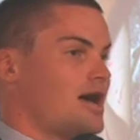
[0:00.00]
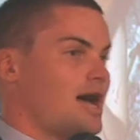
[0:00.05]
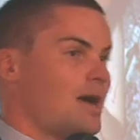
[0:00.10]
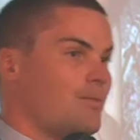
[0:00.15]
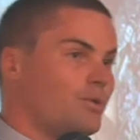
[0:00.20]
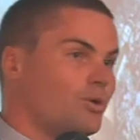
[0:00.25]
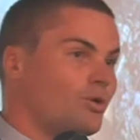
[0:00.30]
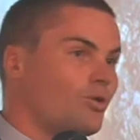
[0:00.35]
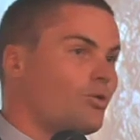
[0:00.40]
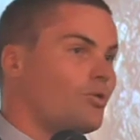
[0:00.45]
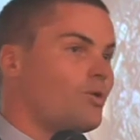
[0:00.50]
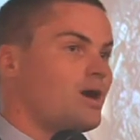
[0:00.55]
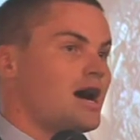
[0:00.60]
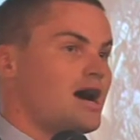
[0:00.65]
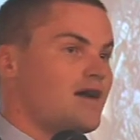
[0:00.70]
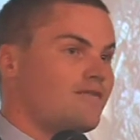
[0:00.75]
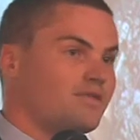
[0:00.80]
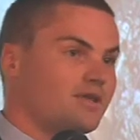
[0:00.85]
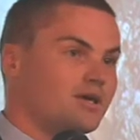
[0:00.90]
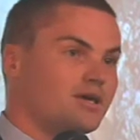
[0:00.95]
and we all
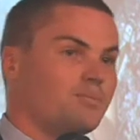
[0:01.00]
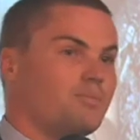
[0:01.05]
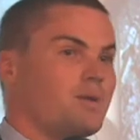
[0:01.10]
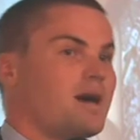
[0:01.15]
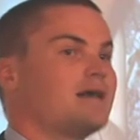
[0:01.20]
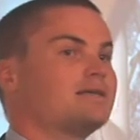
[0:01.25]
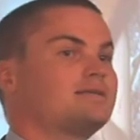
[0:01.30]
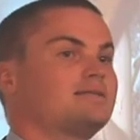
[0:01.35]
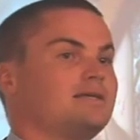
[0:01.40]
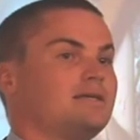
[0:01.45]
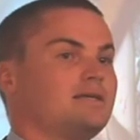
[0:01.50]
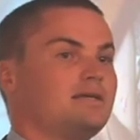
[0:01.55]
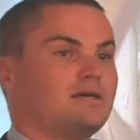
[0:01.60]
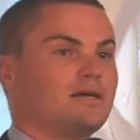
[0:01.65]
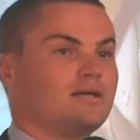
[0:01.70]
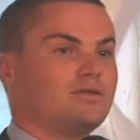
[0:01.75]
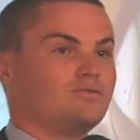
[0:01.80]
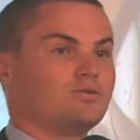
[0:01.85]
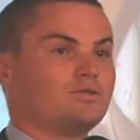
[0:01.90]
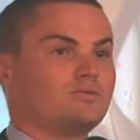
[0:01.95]
have the capacity
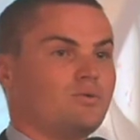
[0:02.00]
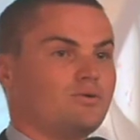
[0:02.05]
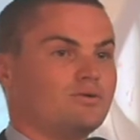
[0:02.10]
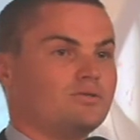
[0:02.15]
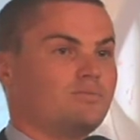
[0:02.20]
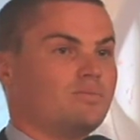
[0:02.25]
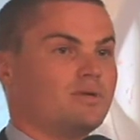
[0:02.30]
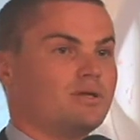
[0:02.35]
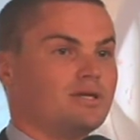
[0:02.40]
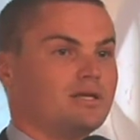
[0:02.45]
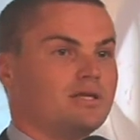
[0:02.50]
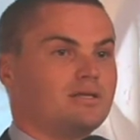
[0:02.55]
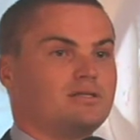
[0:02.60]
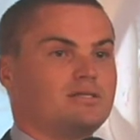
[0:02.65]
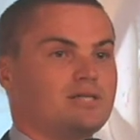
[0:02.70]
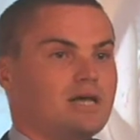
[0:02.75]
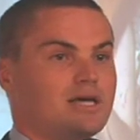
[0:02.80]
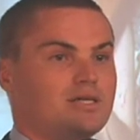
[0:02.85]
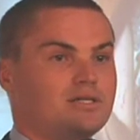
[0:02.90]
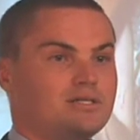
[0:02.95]
and the responsibility to
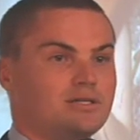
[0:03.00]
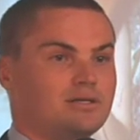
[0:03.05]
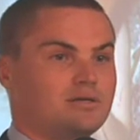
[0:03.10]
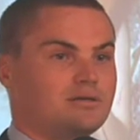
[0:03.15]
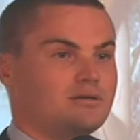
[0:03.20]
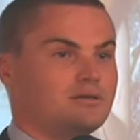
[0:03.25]
change it.